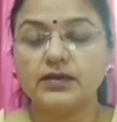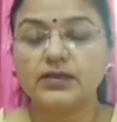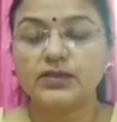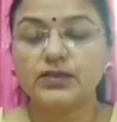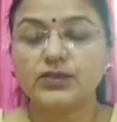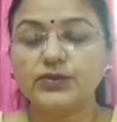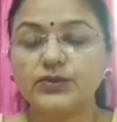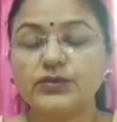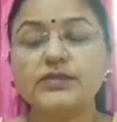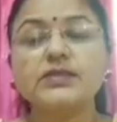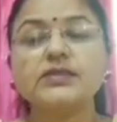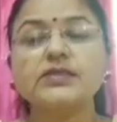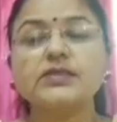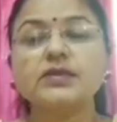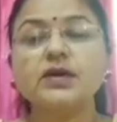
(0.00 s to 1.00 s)

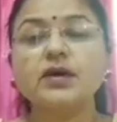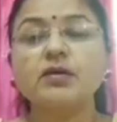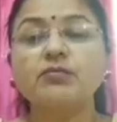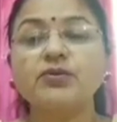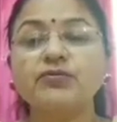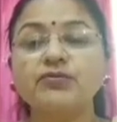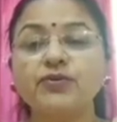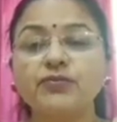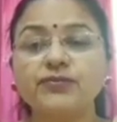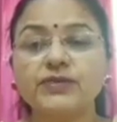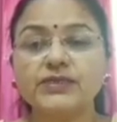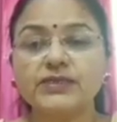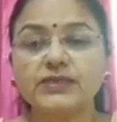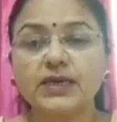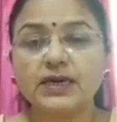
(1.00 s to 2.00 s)
Students, before
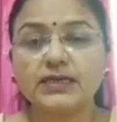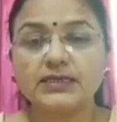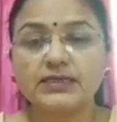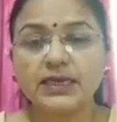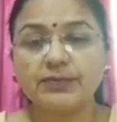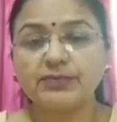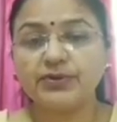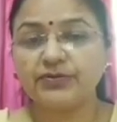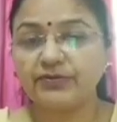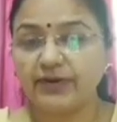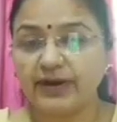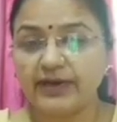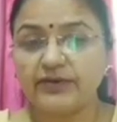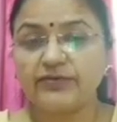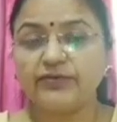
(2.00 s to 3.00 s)
we start Chapter
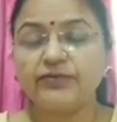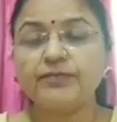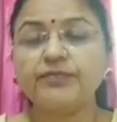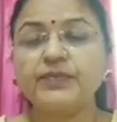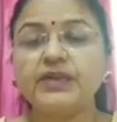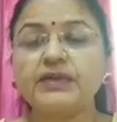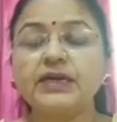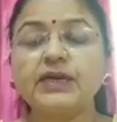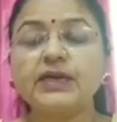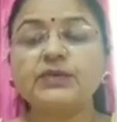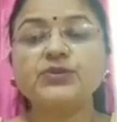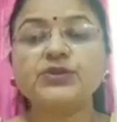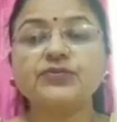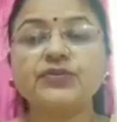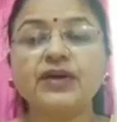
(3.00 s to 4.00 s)
5,
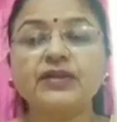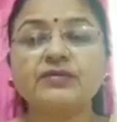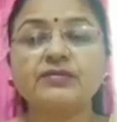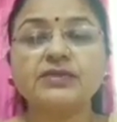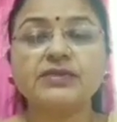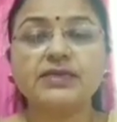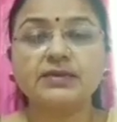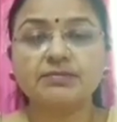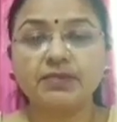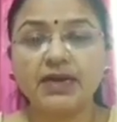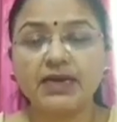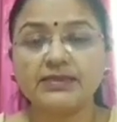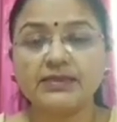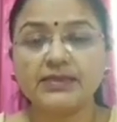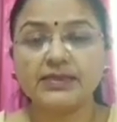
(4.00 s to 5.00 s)
Types of Animals and
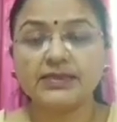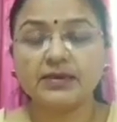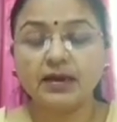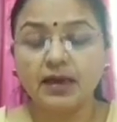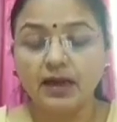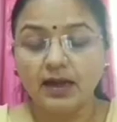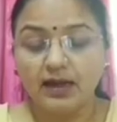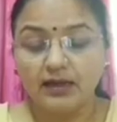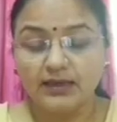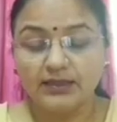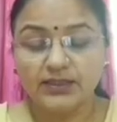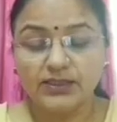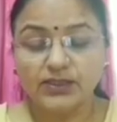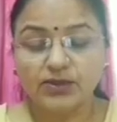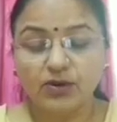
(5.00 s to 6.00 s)
Plants, let
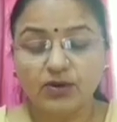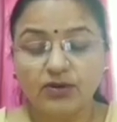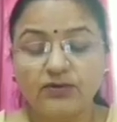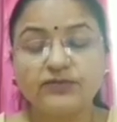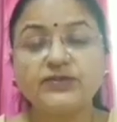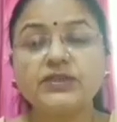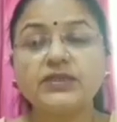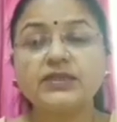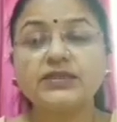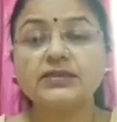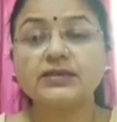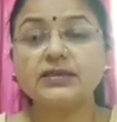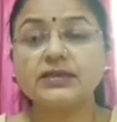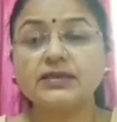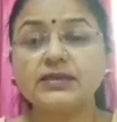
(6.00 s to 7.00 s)
us solve the
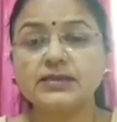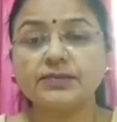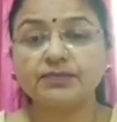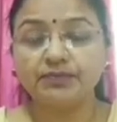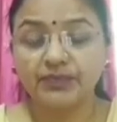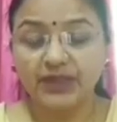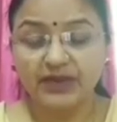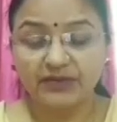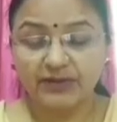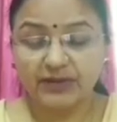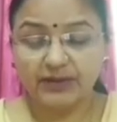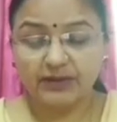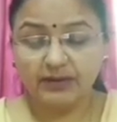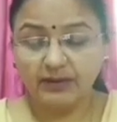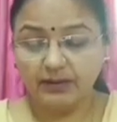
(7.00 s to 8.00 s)
riddles
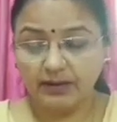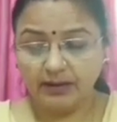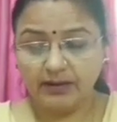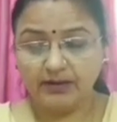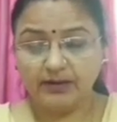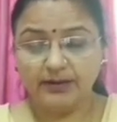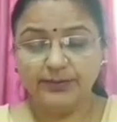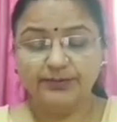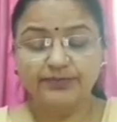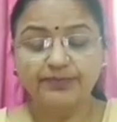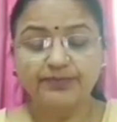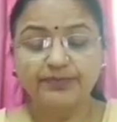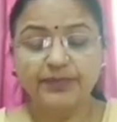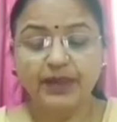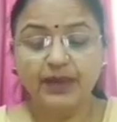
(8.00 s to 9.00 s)
given here.
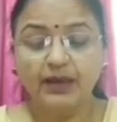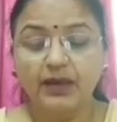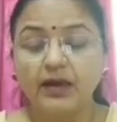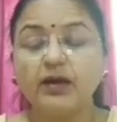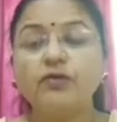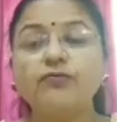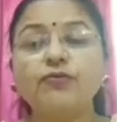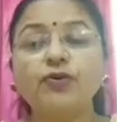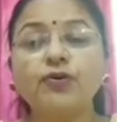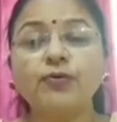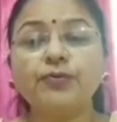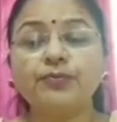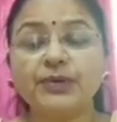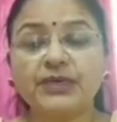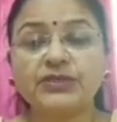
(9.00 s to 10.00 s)

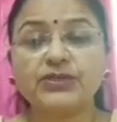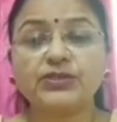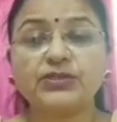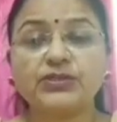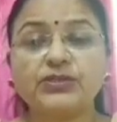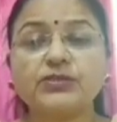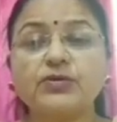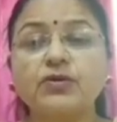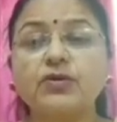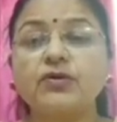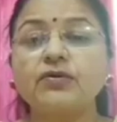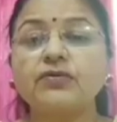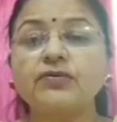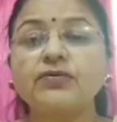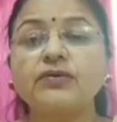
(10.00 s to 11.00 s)
4 pictures
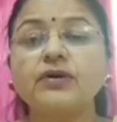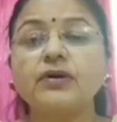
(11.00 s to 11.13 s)
of